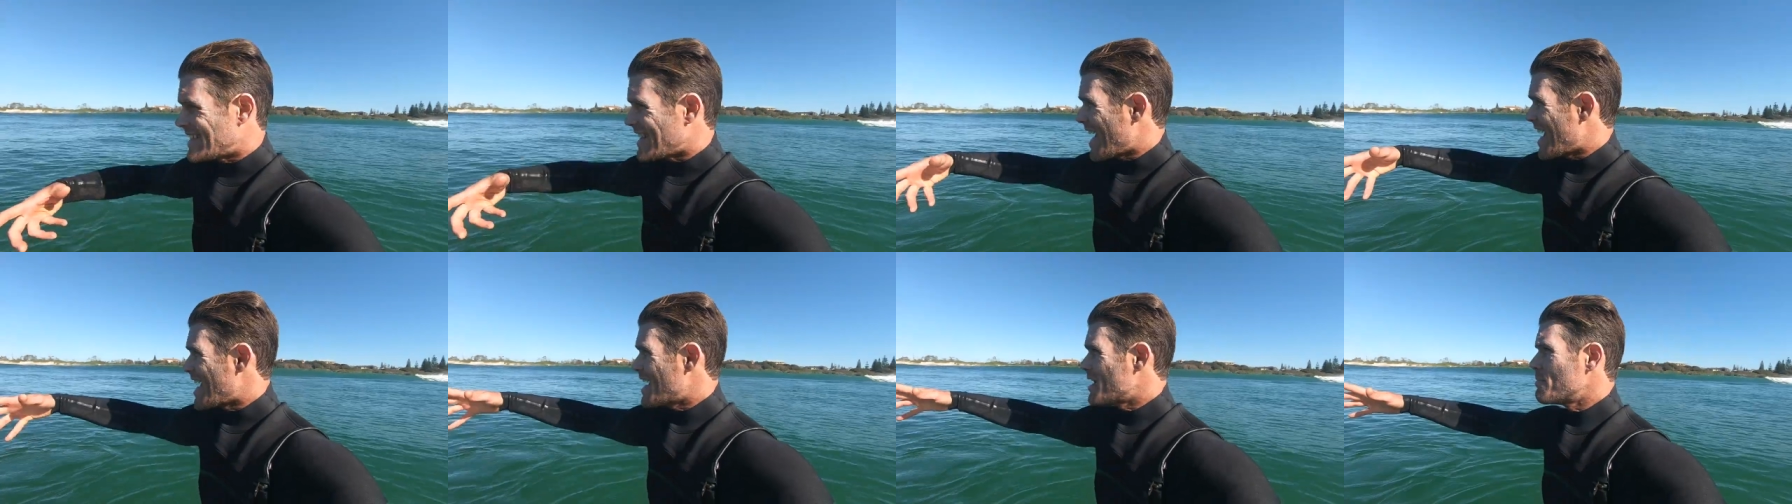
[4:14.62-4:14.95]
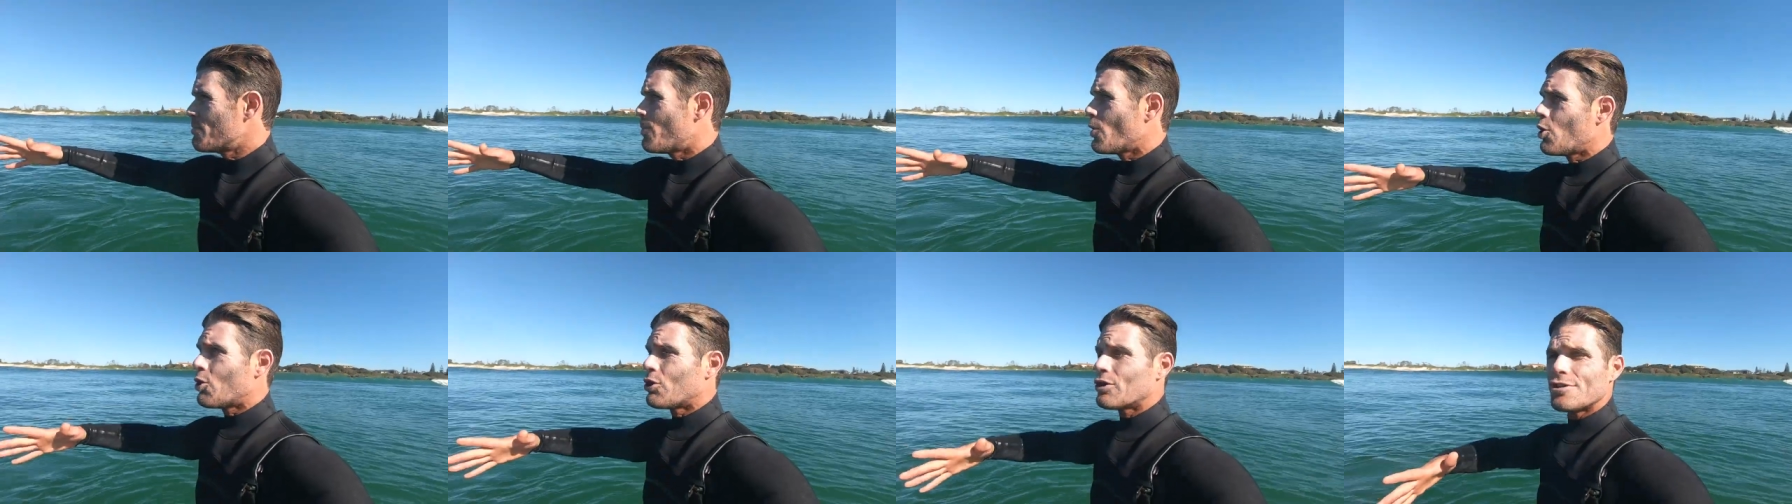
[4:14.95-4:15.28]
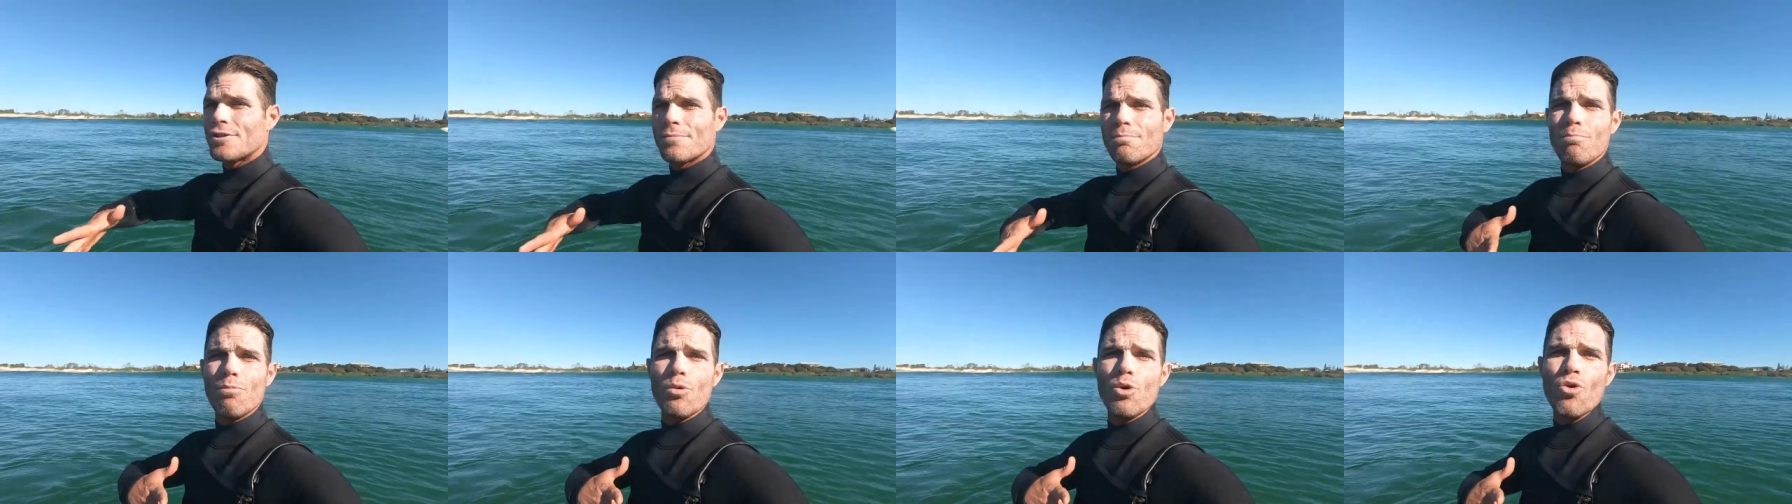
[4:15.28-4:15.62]

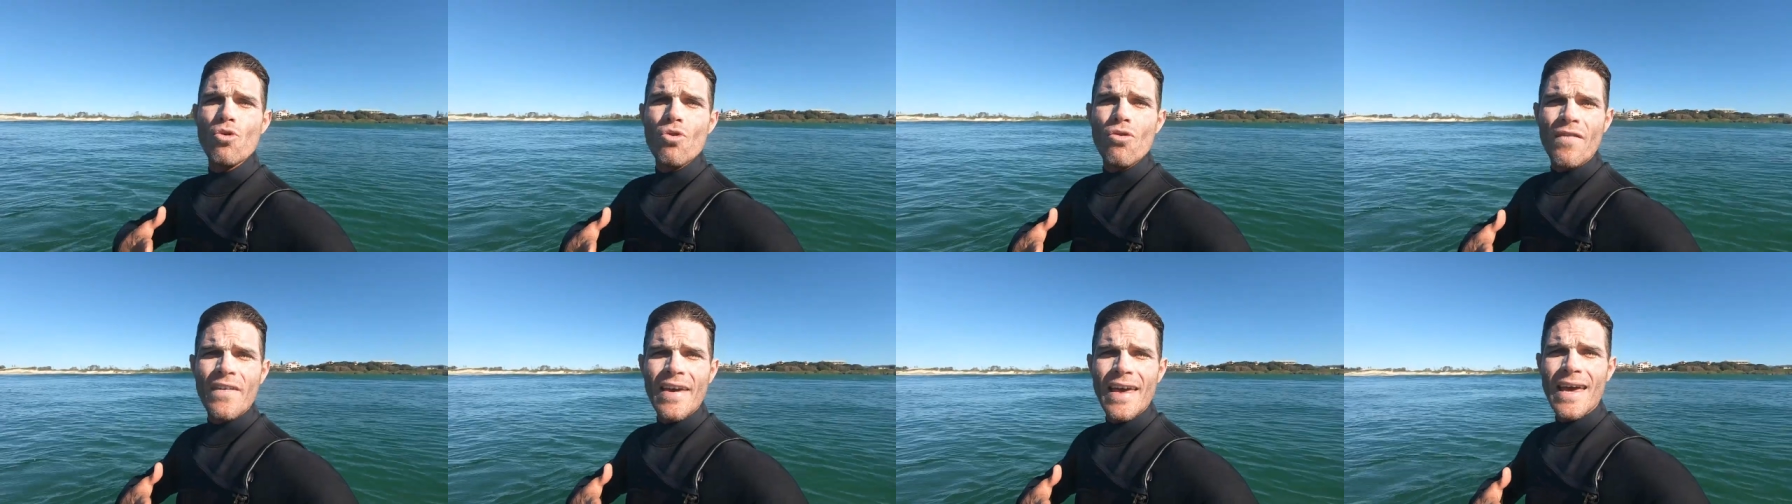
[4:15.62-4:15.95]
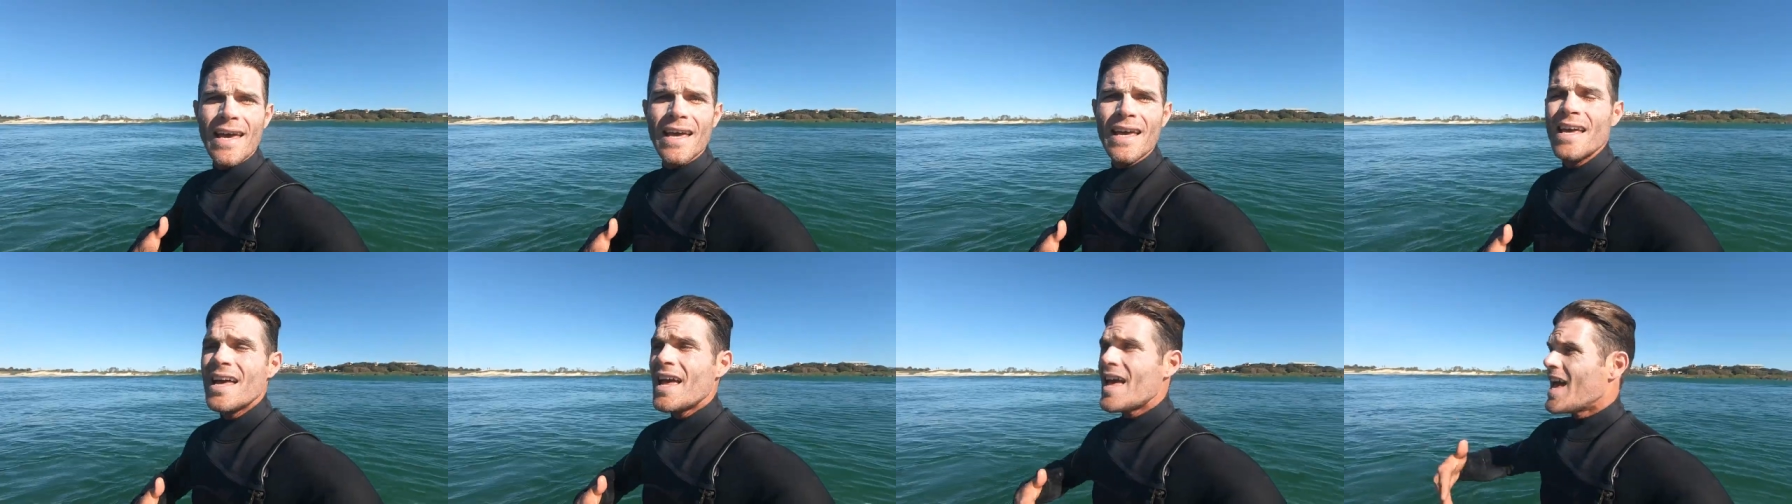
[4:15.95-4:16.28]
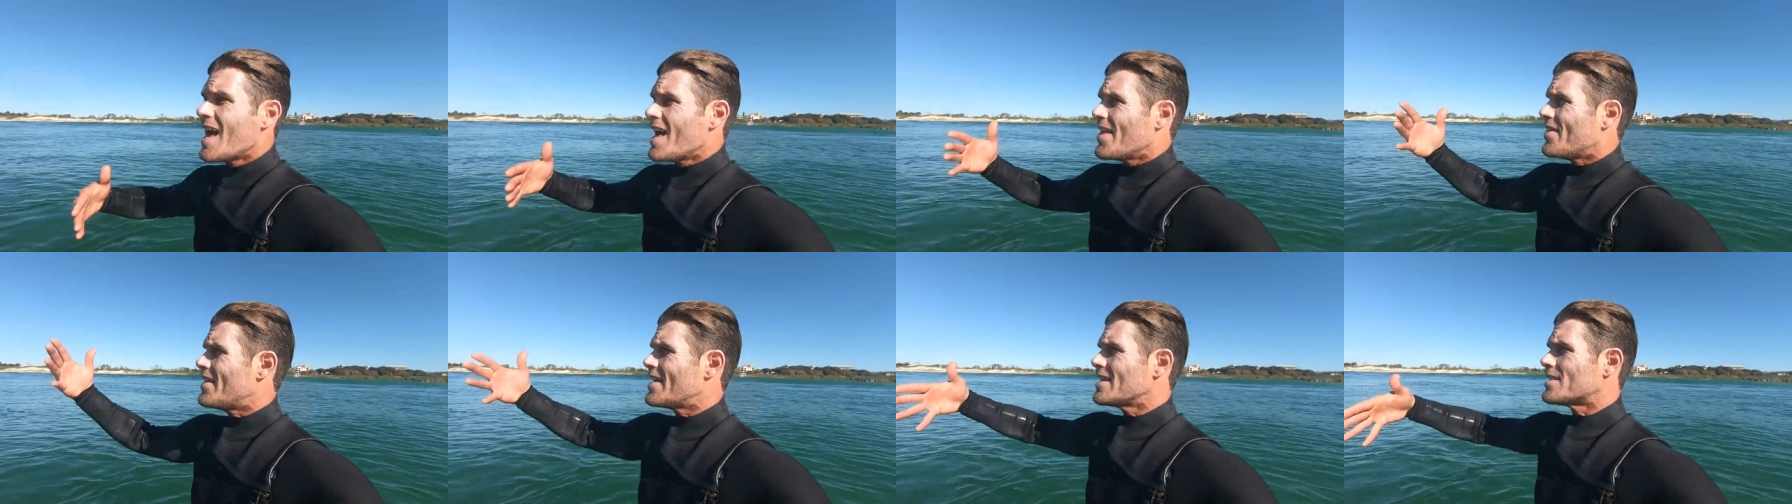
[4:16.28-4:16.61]
sandbars moving,
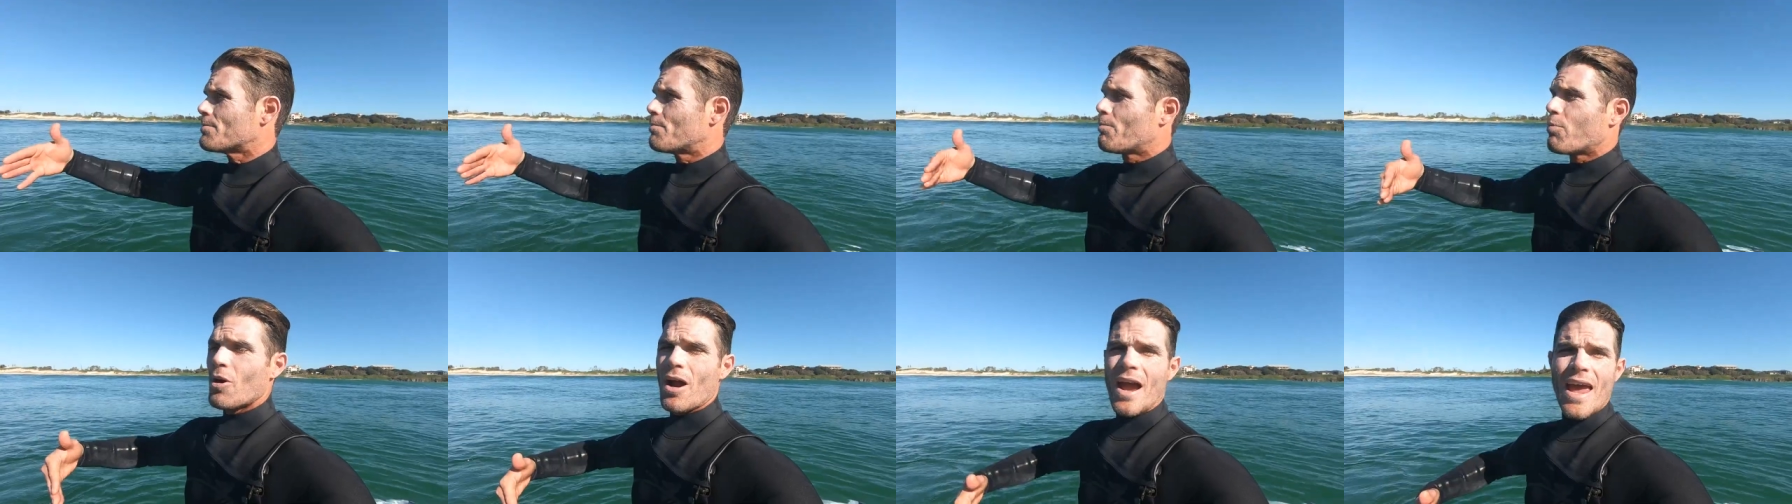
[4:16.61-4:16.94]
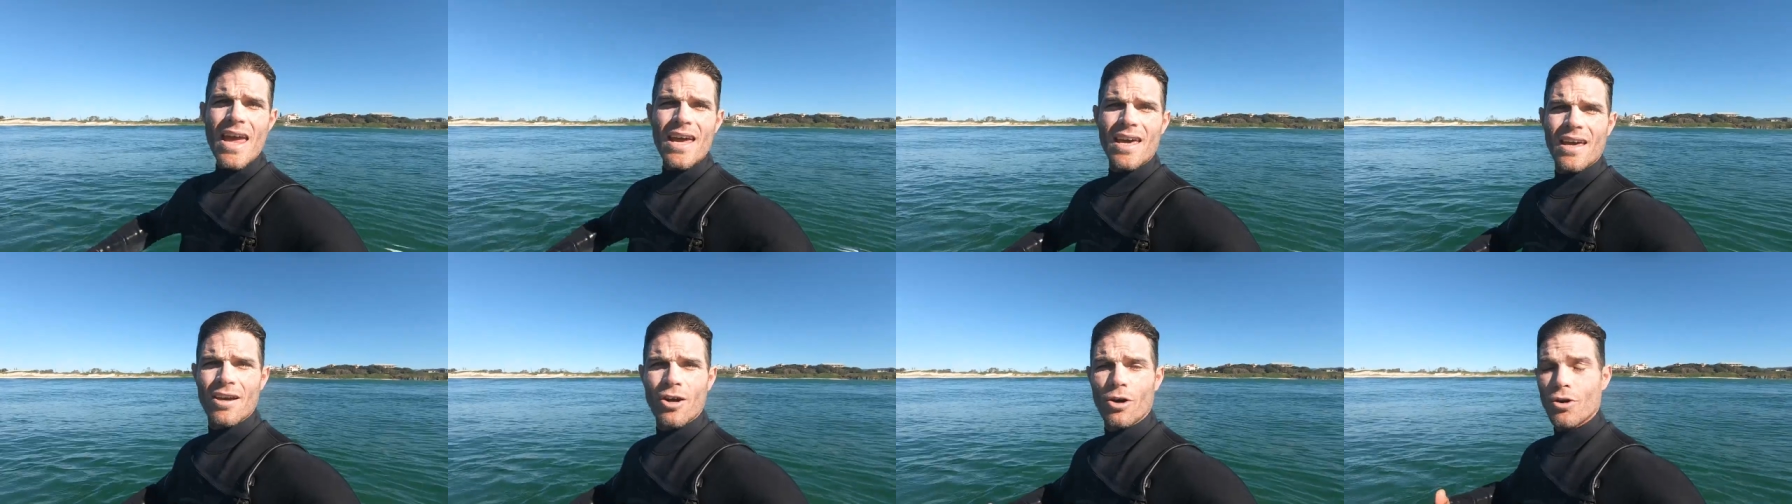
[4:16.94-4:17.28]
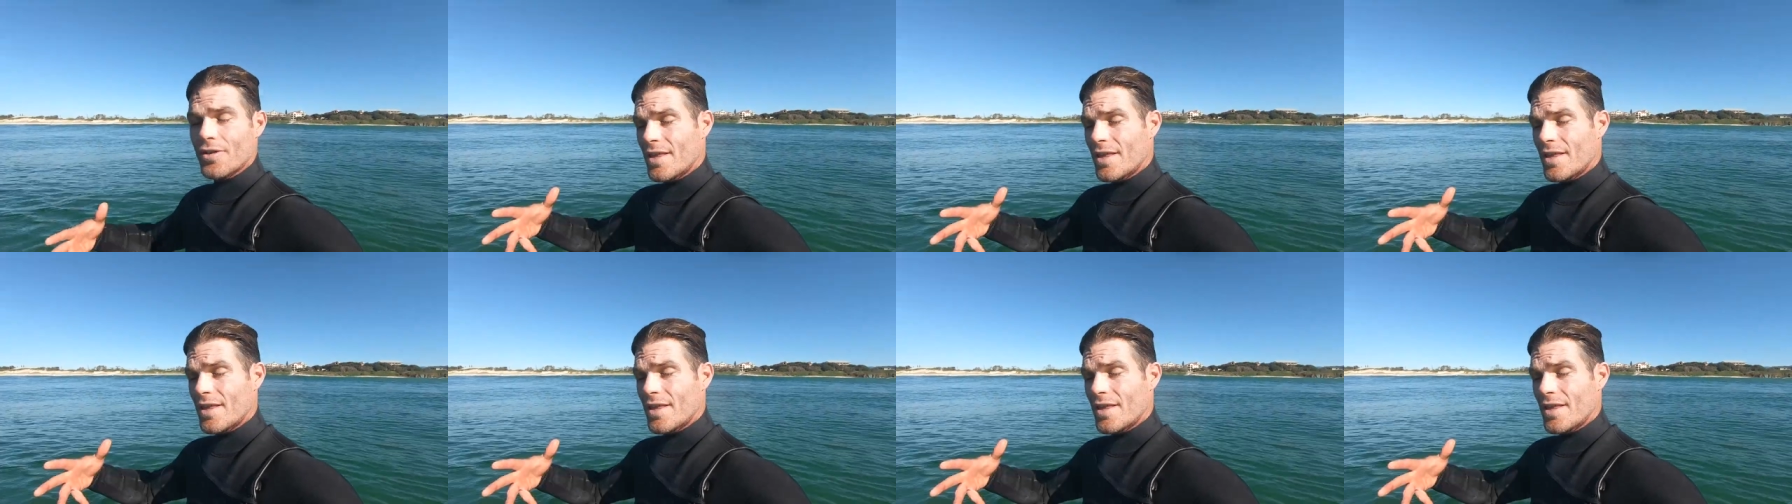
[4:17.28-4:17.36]
this break